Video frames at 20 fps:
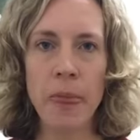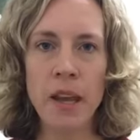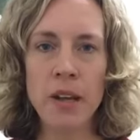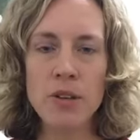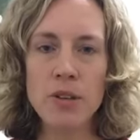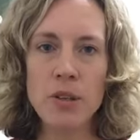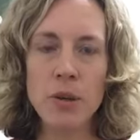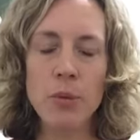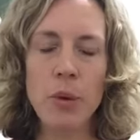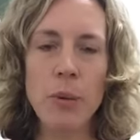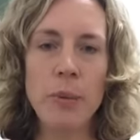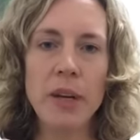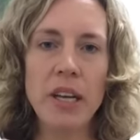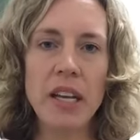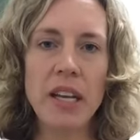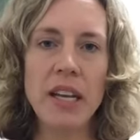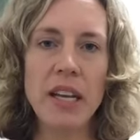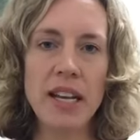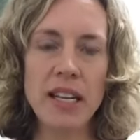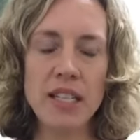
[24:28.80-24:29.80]
So when we're
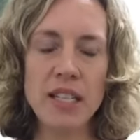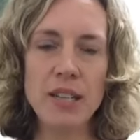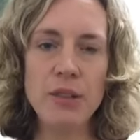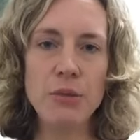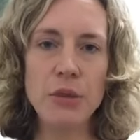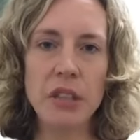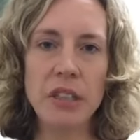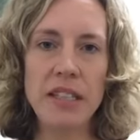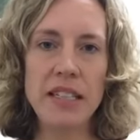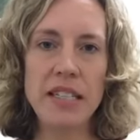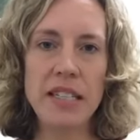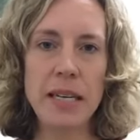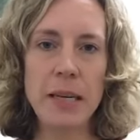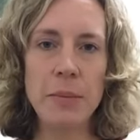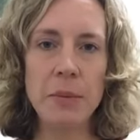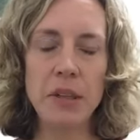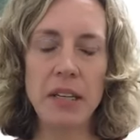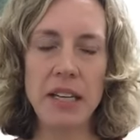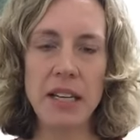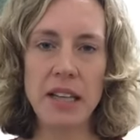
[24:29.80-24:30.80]
connecting really
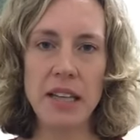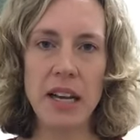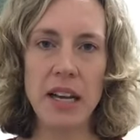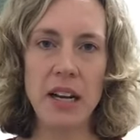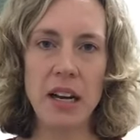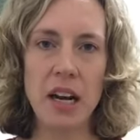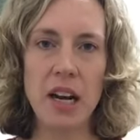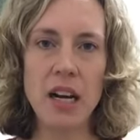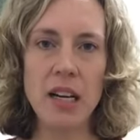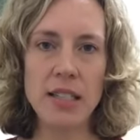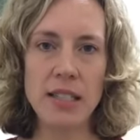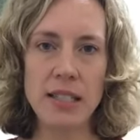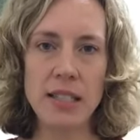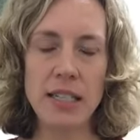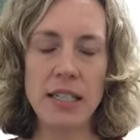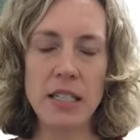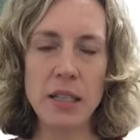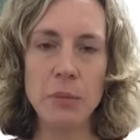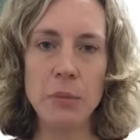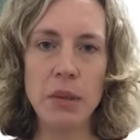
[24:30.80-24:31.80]
deeply in that
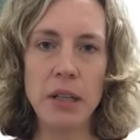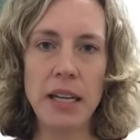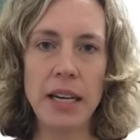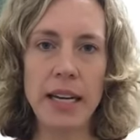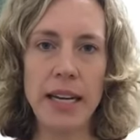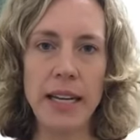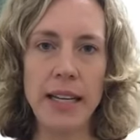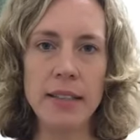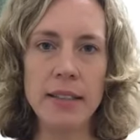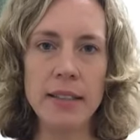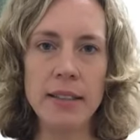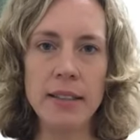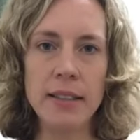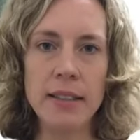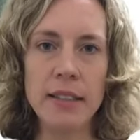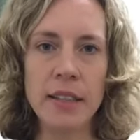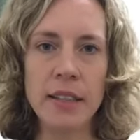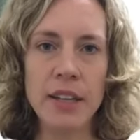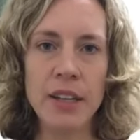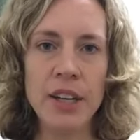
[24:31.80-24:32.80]
heart-centered place,
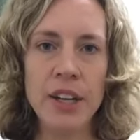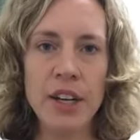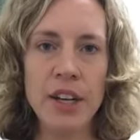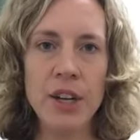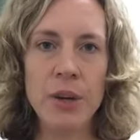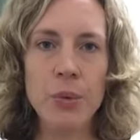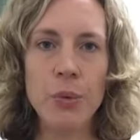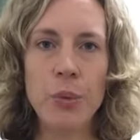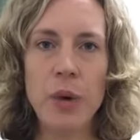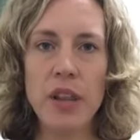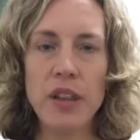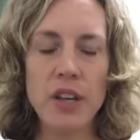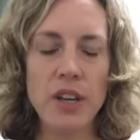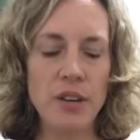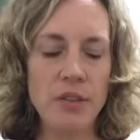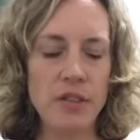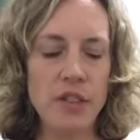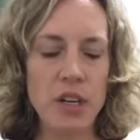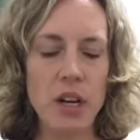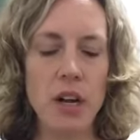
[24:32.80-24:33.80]
whether
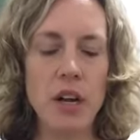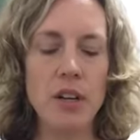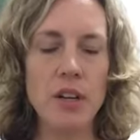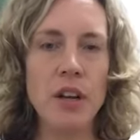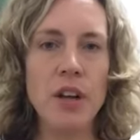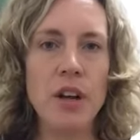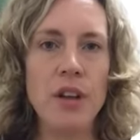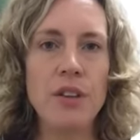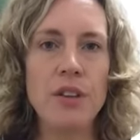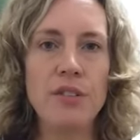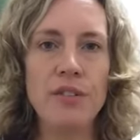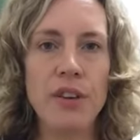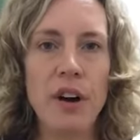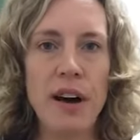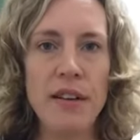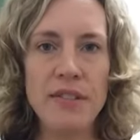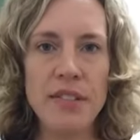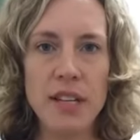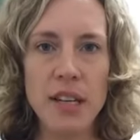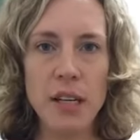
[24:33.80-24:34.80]
you've done the
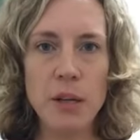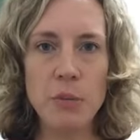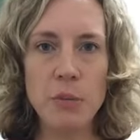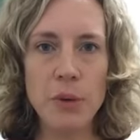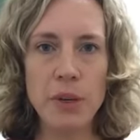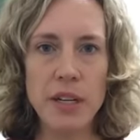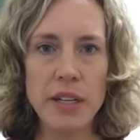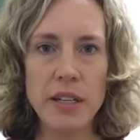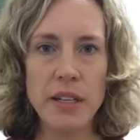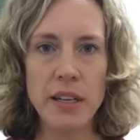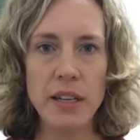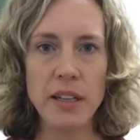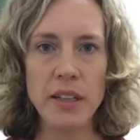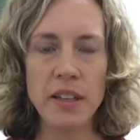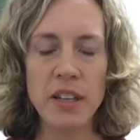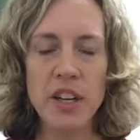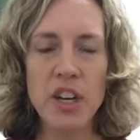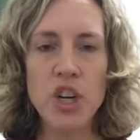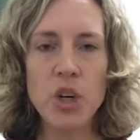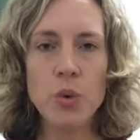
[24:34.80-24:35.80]
5-second breathing,
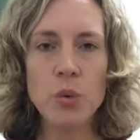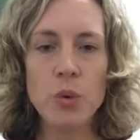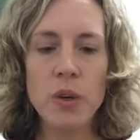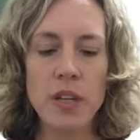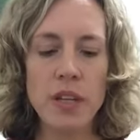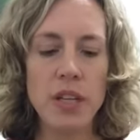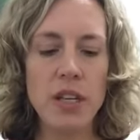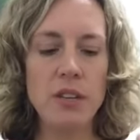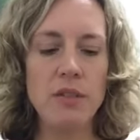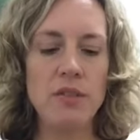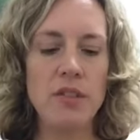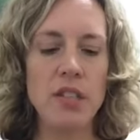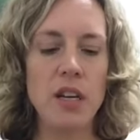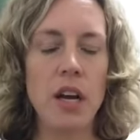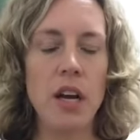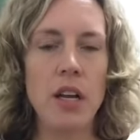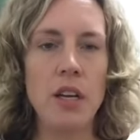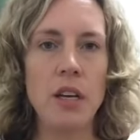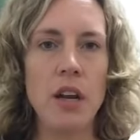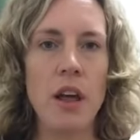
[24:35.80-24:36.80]
whether you've
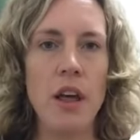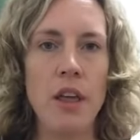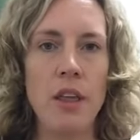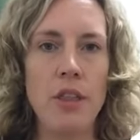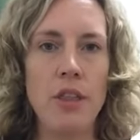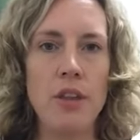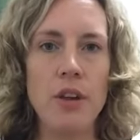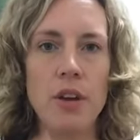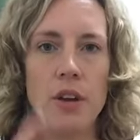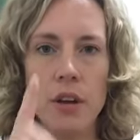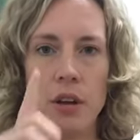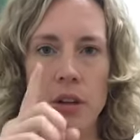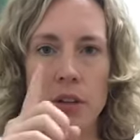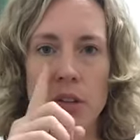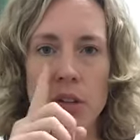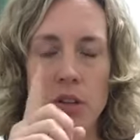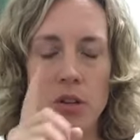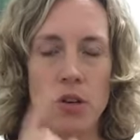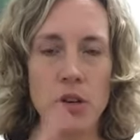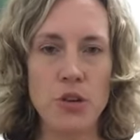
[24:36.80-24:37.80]
done the
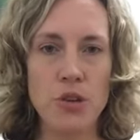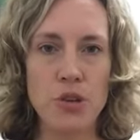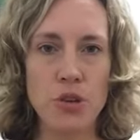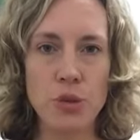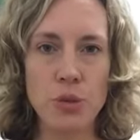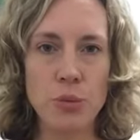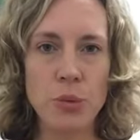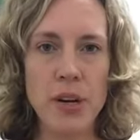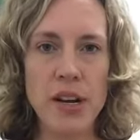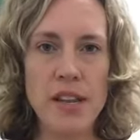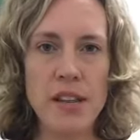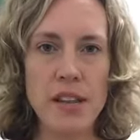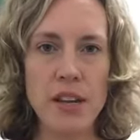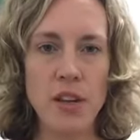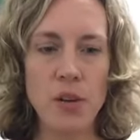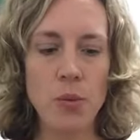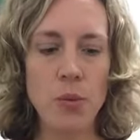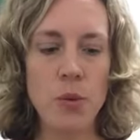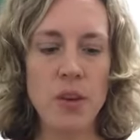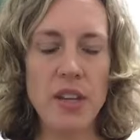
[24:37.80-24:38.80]
nostril
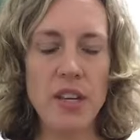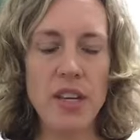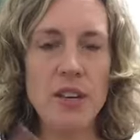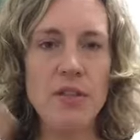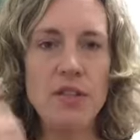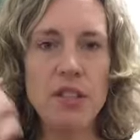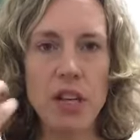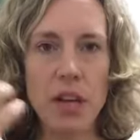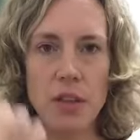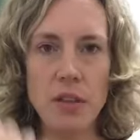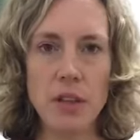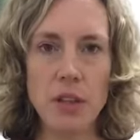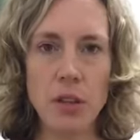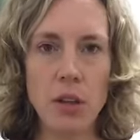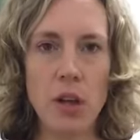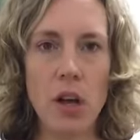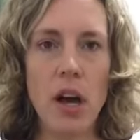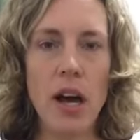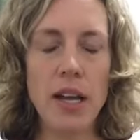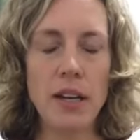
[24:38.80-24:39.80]
breathing, whether you've done the
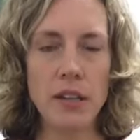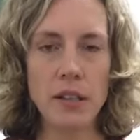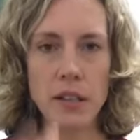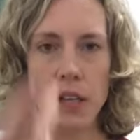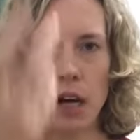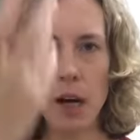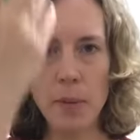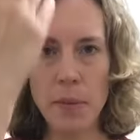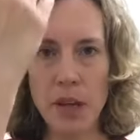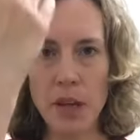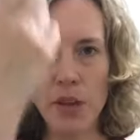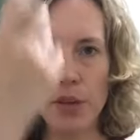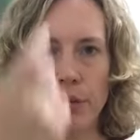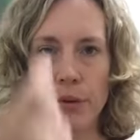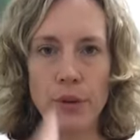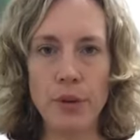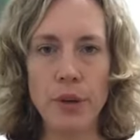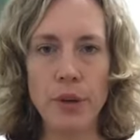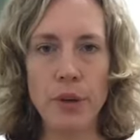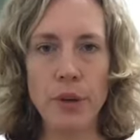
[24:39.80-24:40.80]
light coming
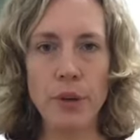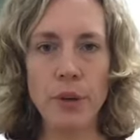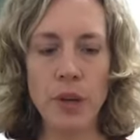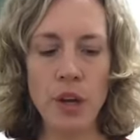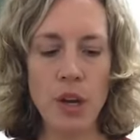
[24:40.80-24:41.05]
through,